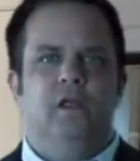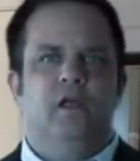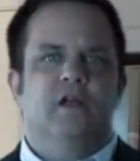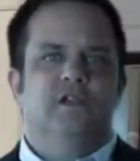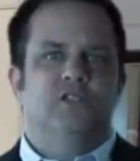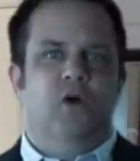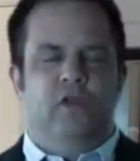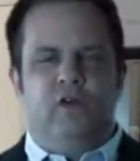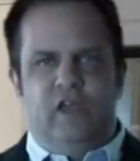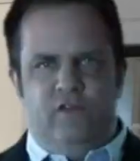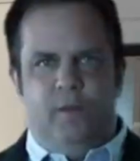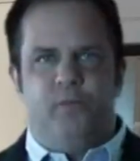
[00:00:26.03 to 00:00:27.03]
So they'll
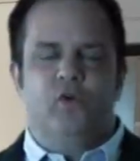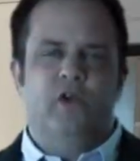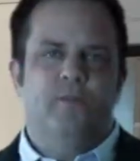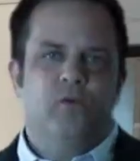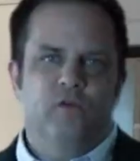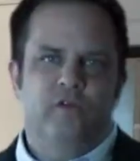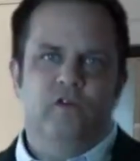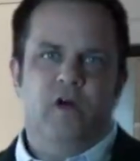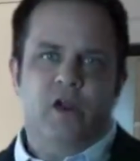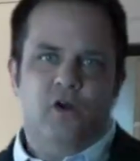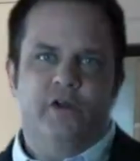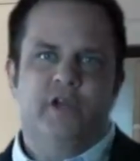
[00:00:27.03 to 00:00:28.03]
give you a pre-approval
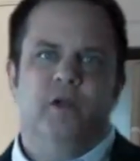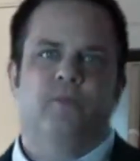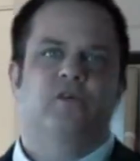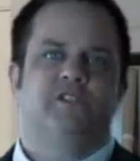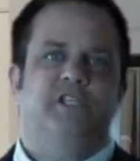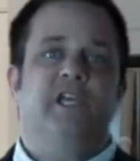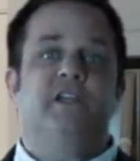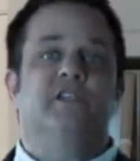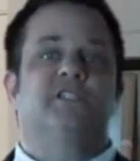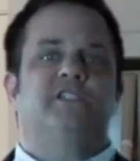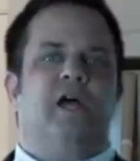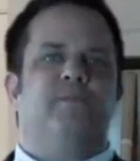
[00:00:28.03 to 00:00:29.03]
letter and you can proceed to
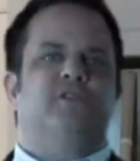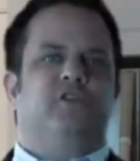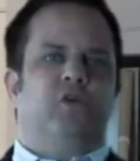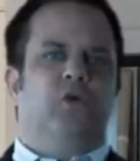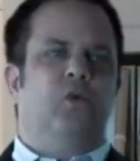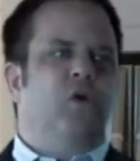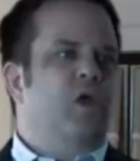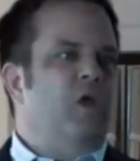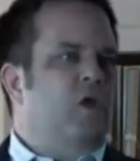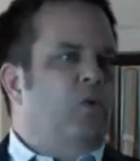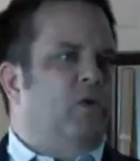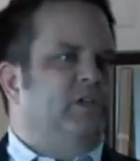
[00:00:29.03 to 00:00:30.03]
step 2,
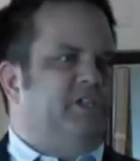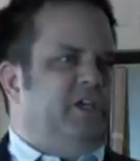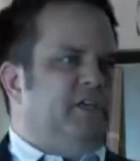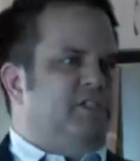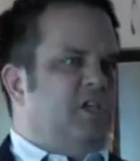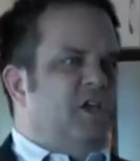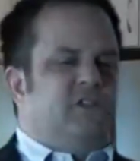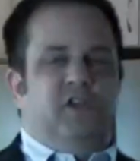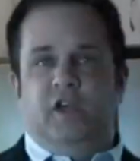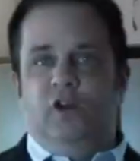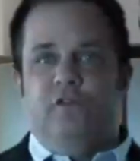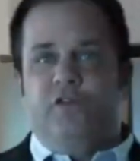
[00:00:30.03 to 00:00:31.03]
which is to
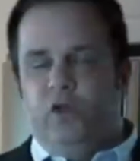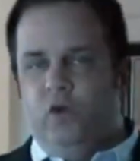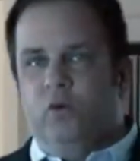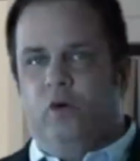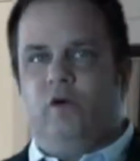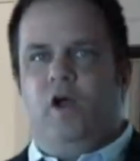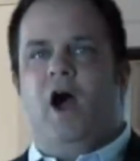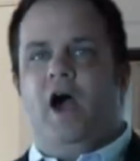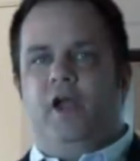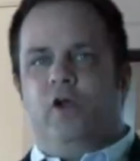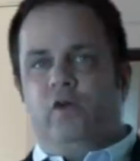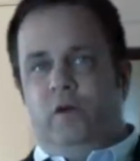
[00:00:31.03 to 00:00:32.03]
interview or
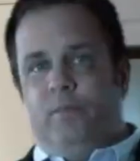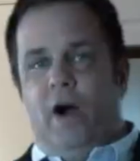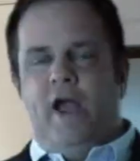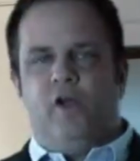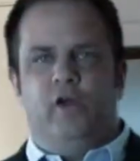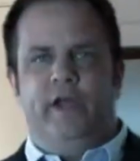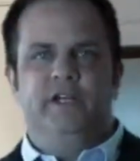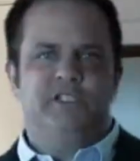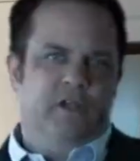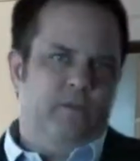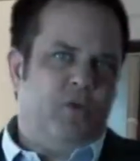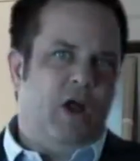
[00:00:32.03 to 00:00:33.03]
hire a buyer
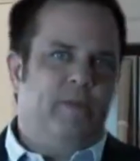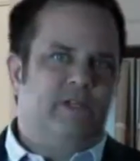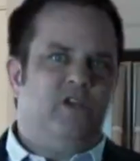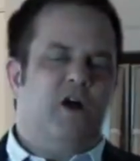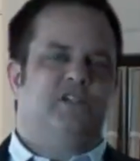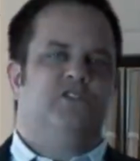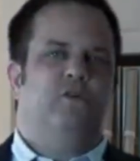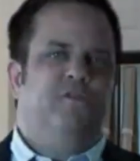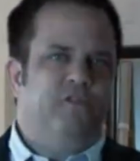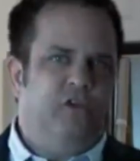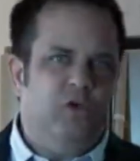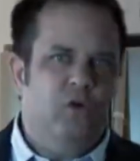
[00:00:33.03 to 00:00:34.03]
agent. Probably talk to a
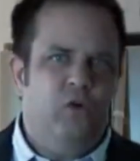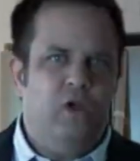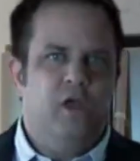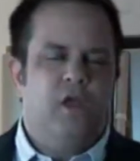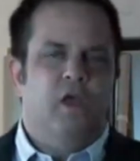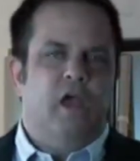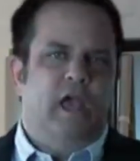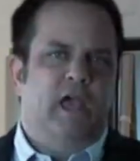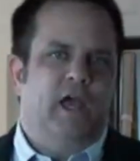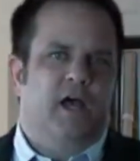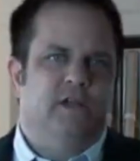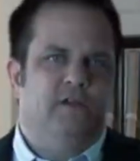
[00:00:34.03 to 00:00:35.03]
few,
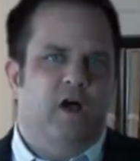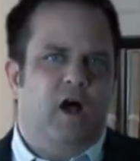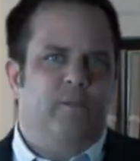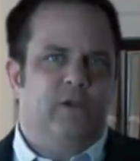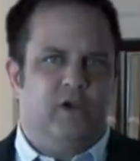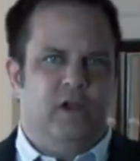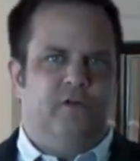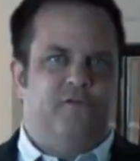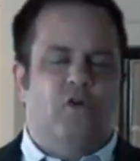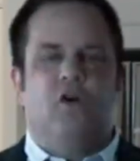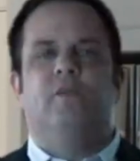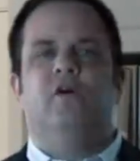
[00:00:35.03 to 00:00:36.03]
and you're going to
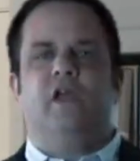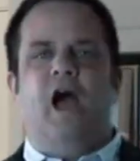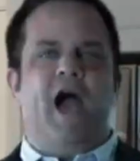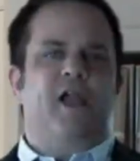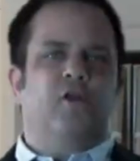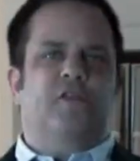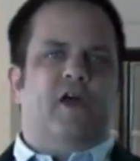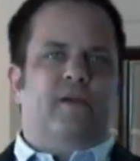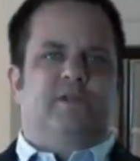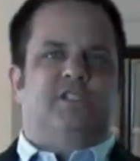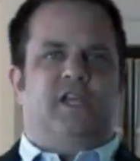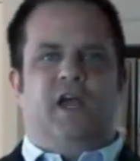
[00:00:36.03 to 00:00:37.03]
formally hire them
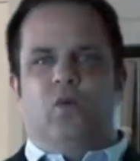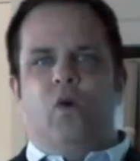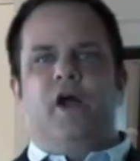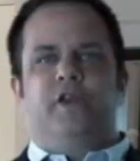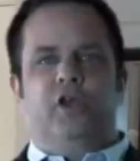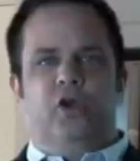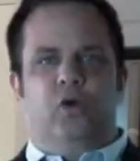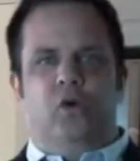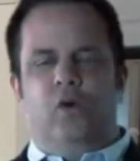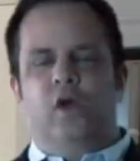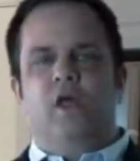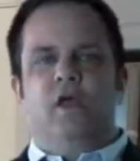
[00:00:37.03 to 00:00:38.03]
and say, I want
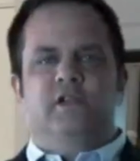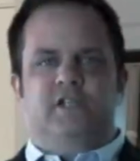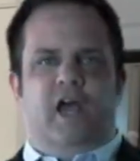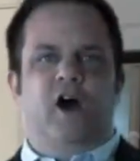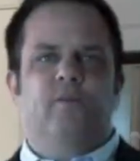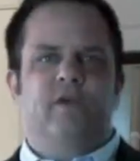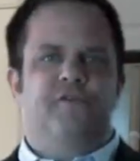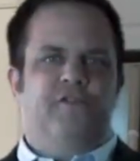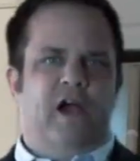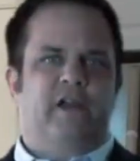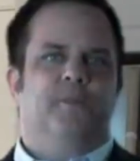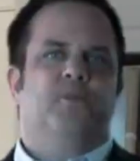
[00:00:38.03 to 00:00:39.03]
you to help me
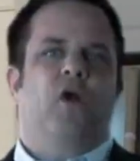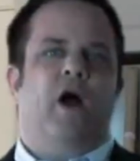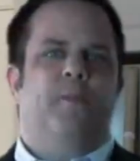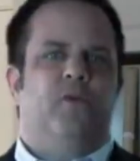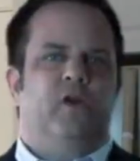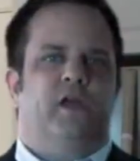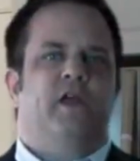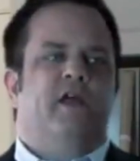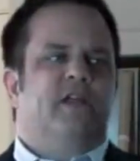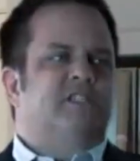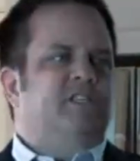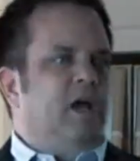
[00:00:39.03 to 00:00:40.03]
find a property.
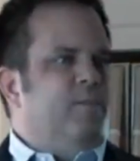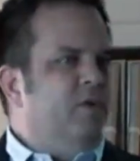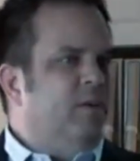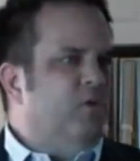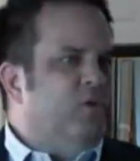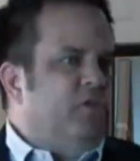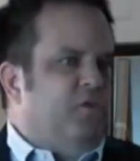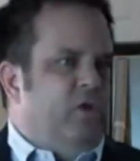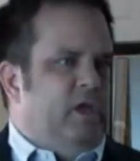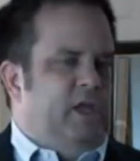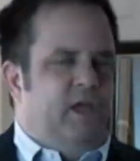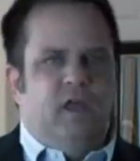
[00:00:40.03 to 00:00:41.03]
Step number
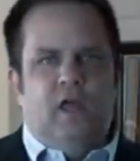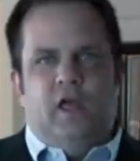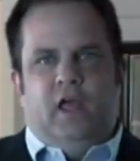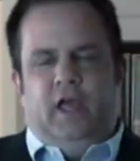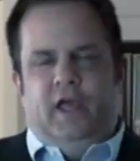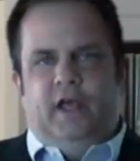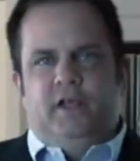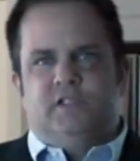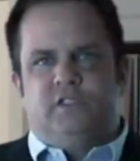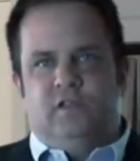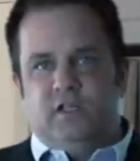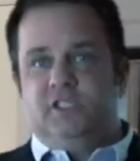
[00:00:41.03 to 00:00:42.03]
3
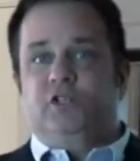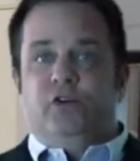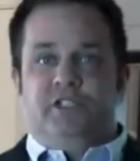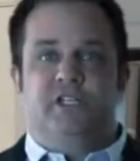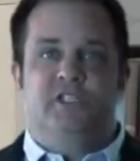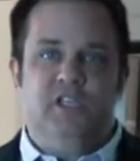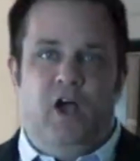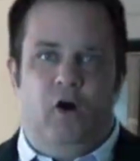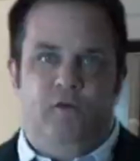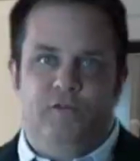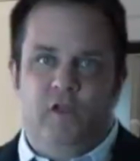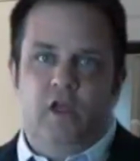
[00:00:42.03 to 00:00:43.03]
is the search
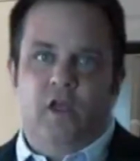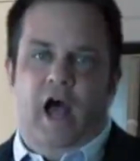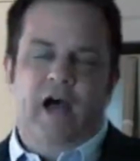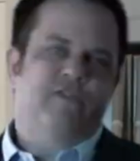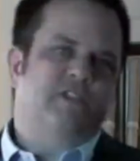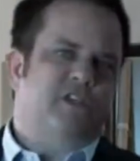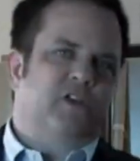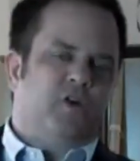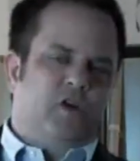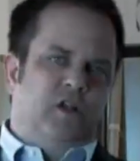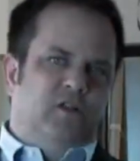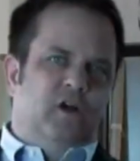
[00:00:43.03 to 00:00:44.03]
itself. Obviously you're
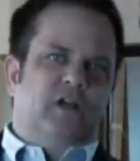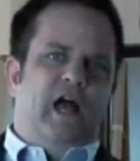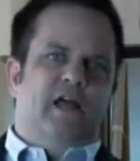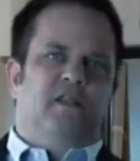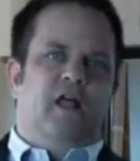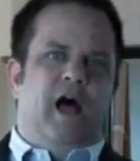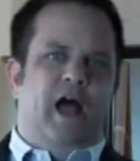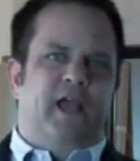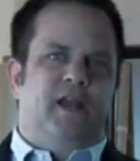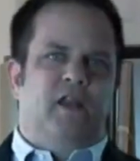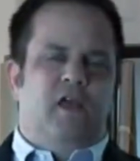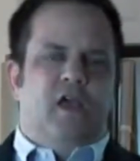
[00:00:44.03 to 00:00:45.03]
going to look
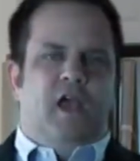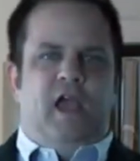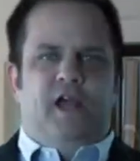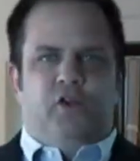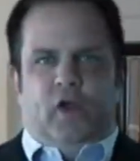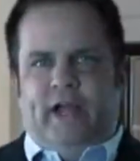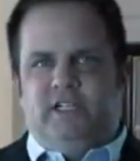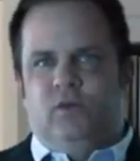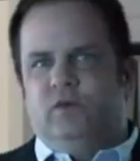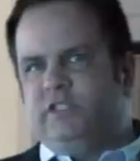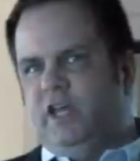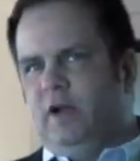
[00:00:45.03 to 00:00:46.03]
online and your agent
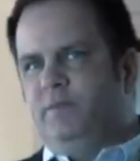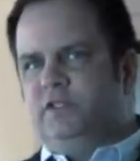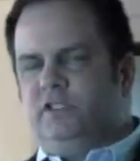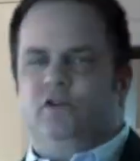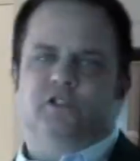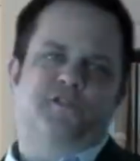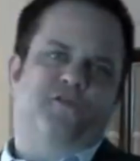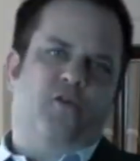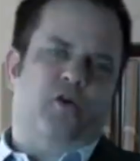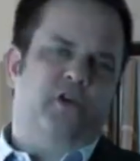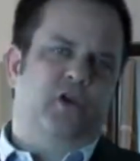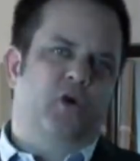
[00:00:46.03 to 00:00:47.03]
will set up a search for
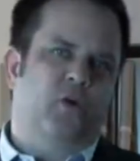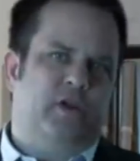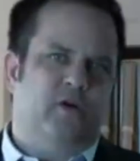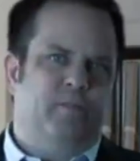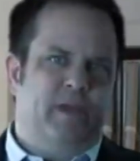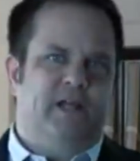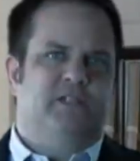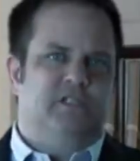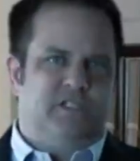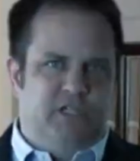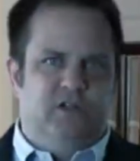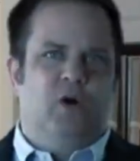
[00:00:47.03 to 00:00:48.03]
you, and you'll be on
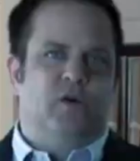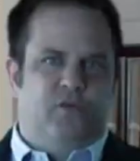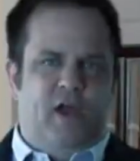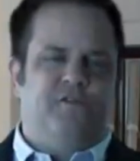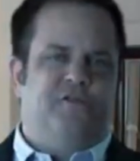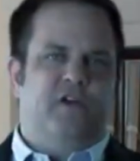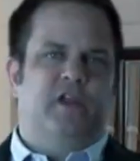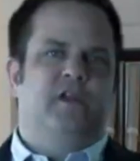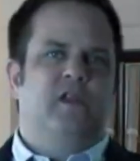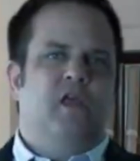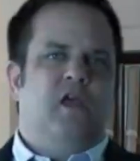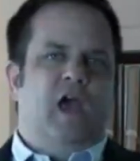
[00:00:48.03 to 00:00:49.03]
Zillow and Redfin,
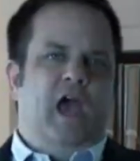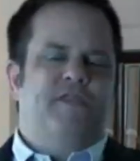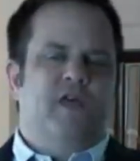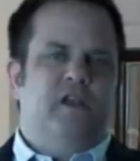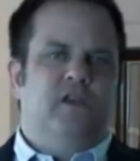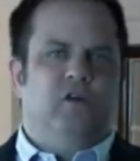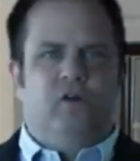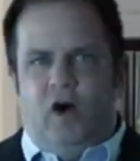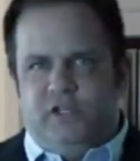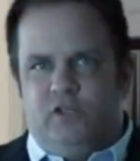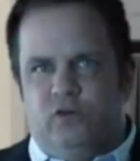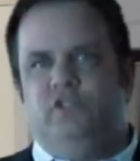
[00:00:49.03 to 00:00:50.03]
and then you'll
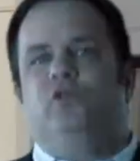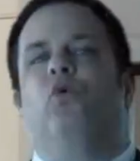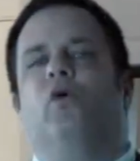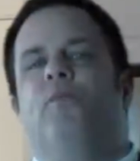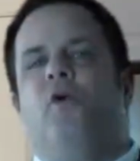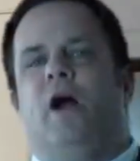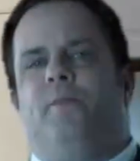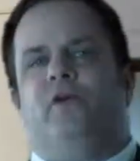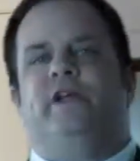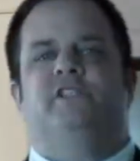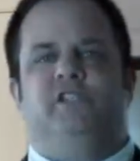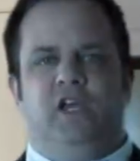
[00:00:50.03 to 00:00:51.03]
also tour
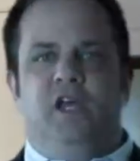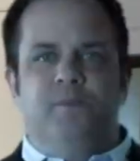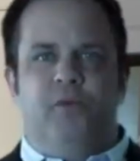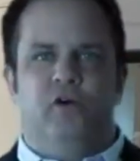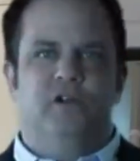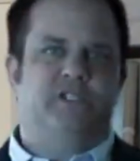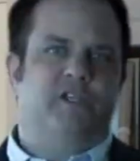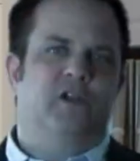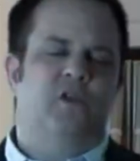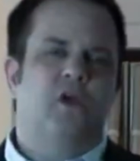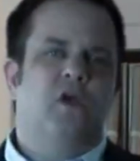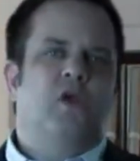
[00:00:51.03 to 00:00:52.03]
properties in
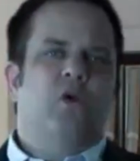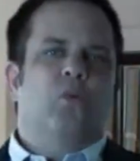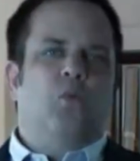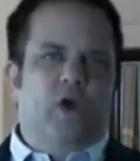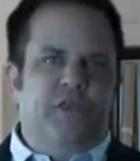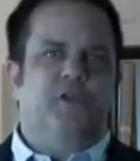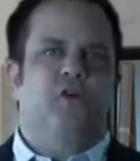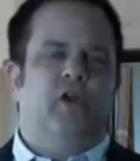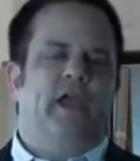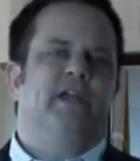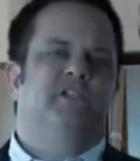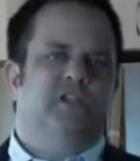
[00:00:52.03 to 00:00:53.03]
person with your
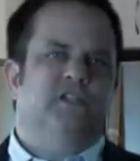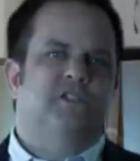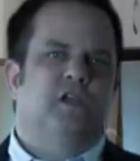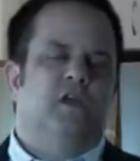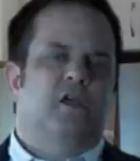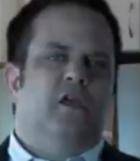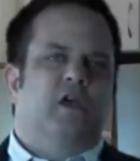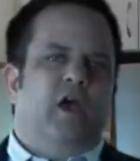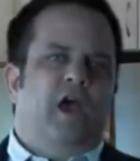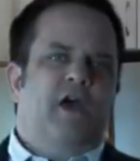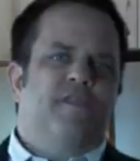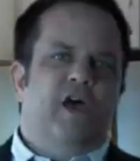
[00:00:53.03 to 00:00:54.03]
agent.
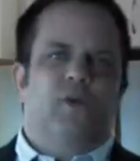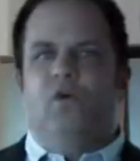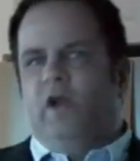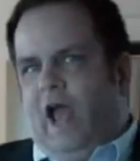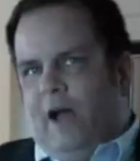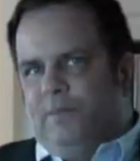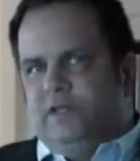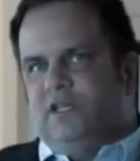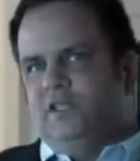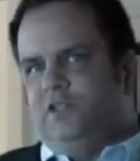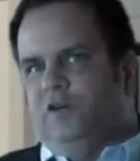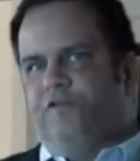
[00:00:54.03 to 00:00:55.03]
And then what happens
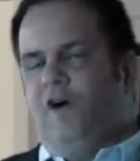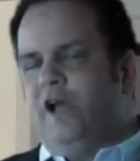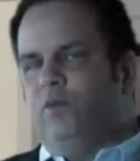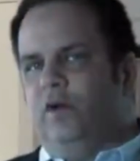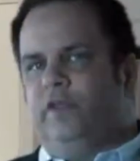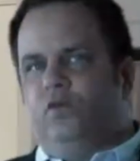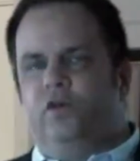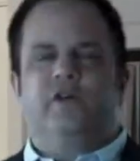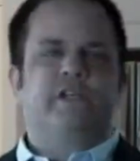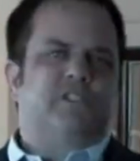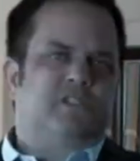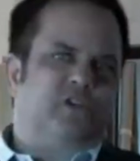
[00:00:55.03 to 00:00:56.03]
is you'll find one that really
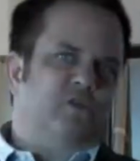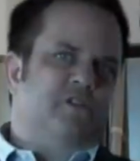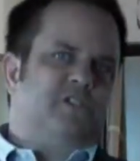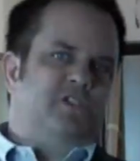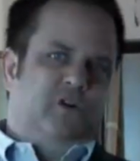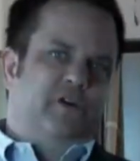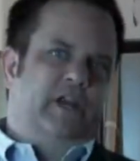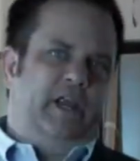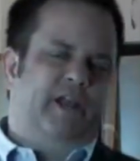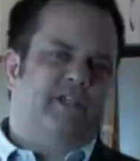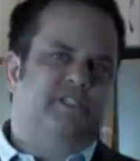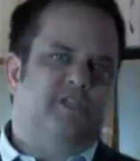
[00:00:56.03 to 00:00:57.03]
suits your
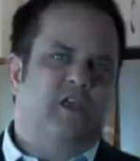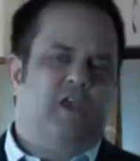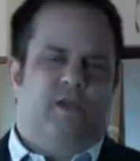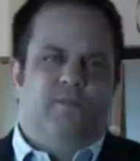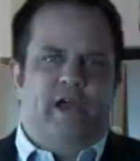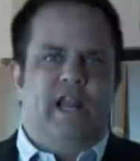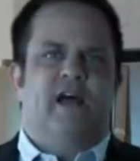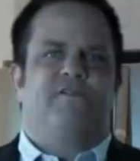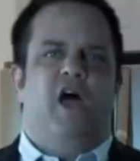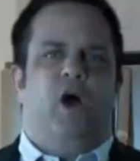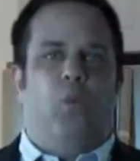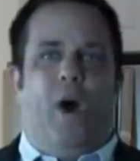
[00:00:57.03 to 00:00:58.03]
needs. It might have
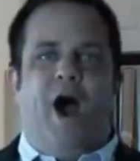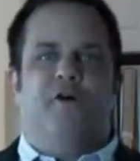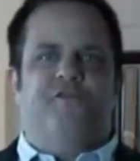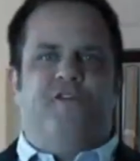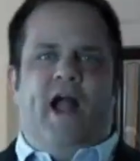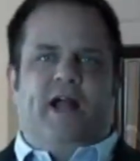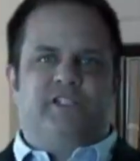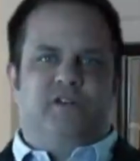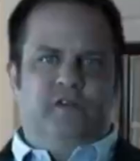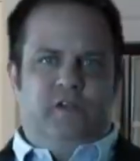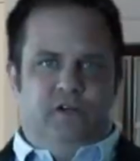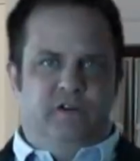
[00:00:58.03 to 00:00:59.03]
that wow factor.
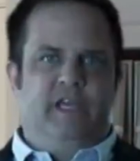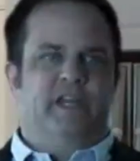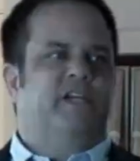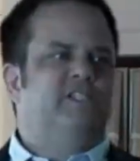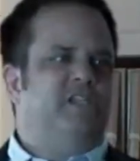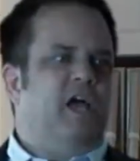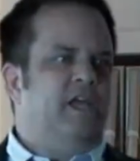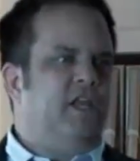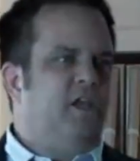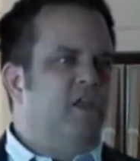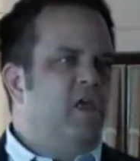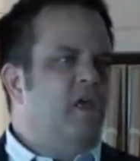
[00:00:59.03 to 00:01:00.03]
You'll get excited.